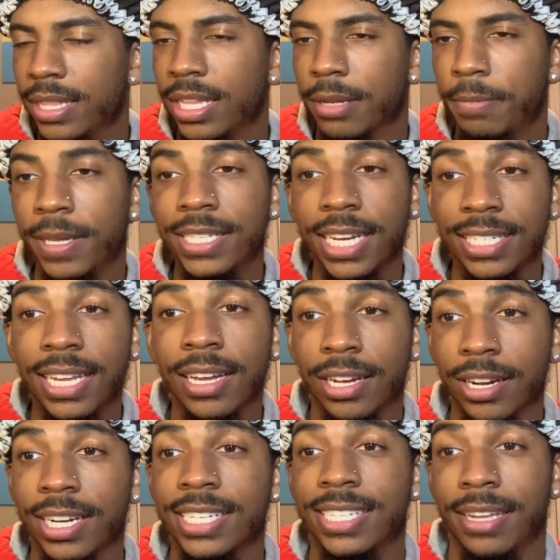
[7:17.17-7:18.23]
Look, PJ
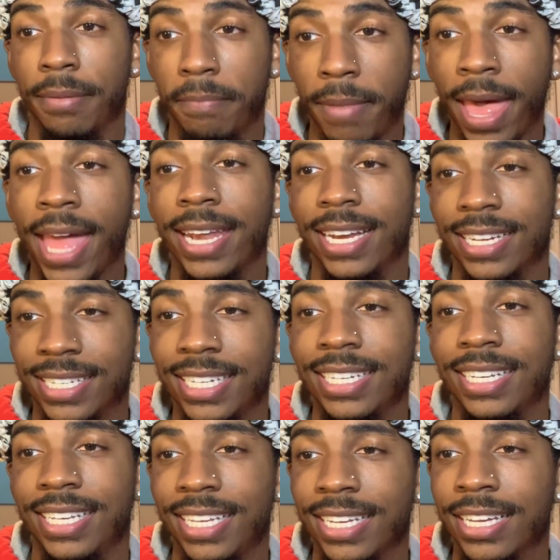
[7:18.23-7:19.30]
Tucker is a madness. He
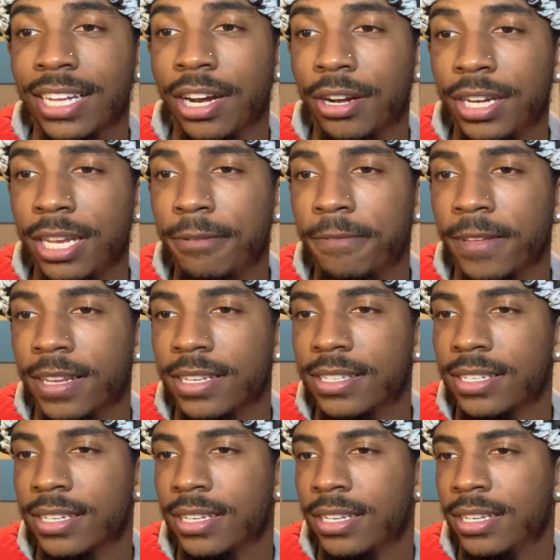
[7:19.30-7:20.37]
he good on defense.
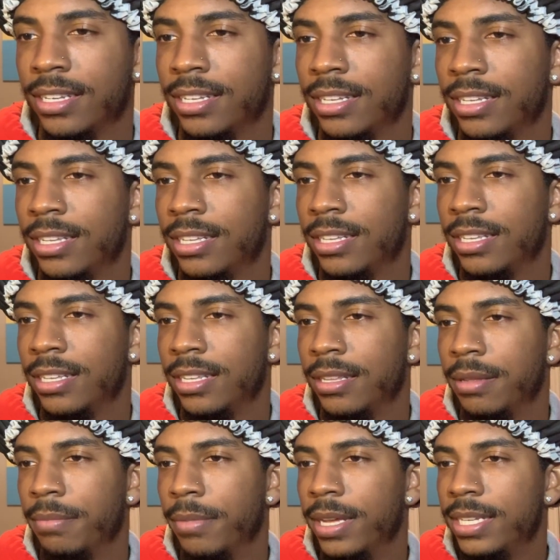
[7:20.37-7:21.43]

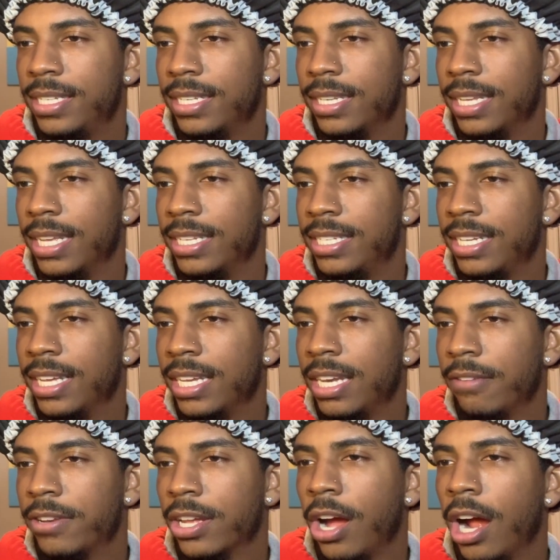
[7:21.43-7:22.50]
But is, is he good
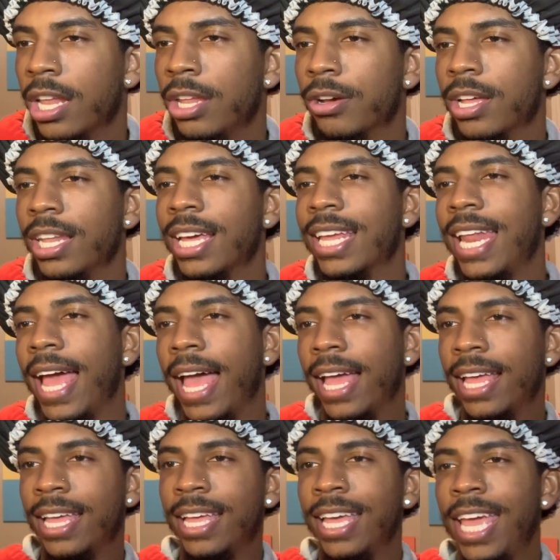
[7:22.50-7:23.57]
enough to guard Luka? Look at
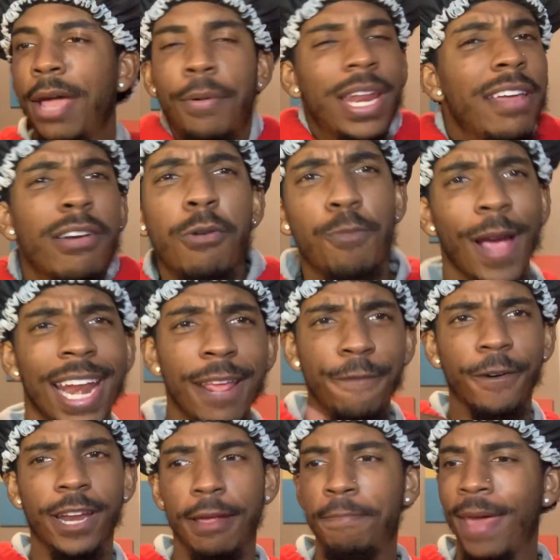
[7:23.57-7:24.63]
that. He wasn't even ready
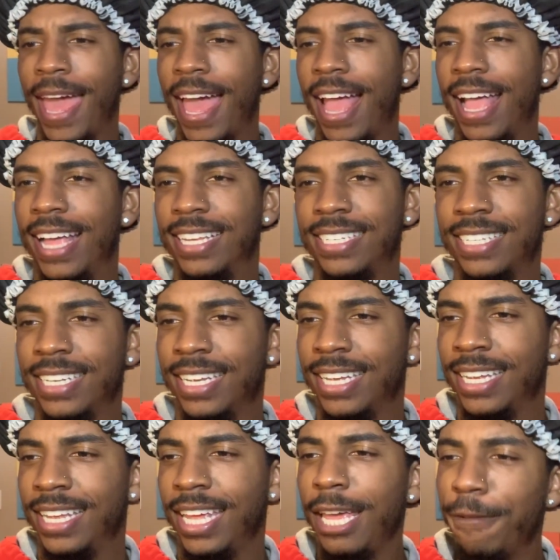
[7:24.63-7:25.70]
for the pass.
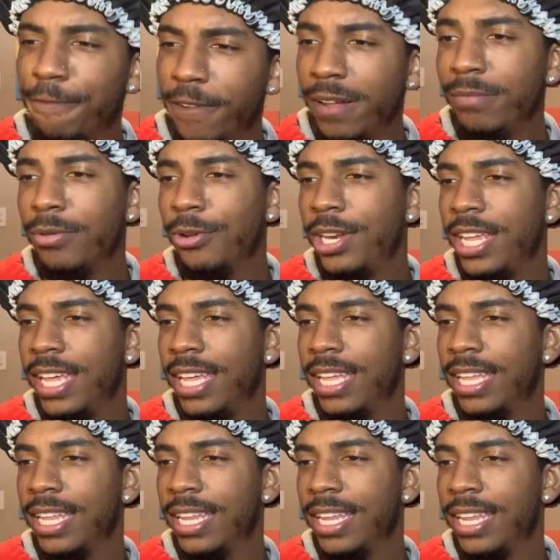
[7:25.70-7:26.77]
He fumbled it.
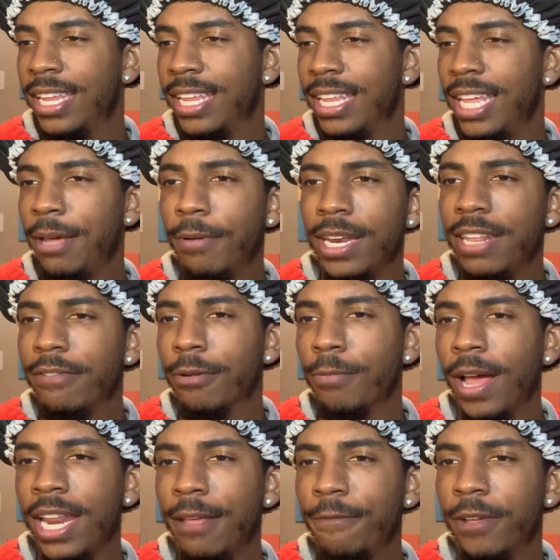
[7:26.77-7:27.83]
He wasn't even
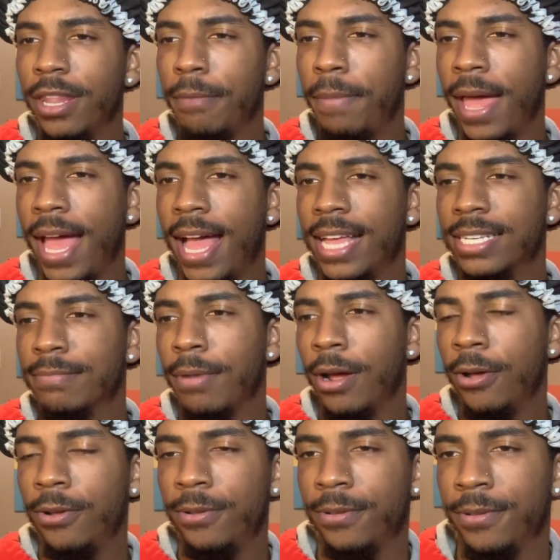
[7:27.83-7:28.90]
ready for the pass,
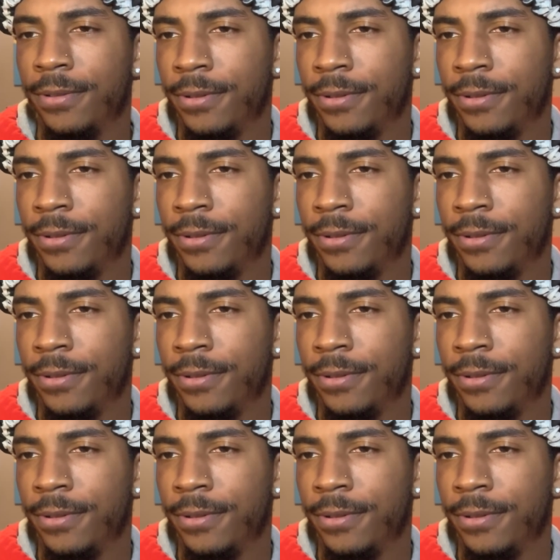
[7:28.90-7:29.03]
bro.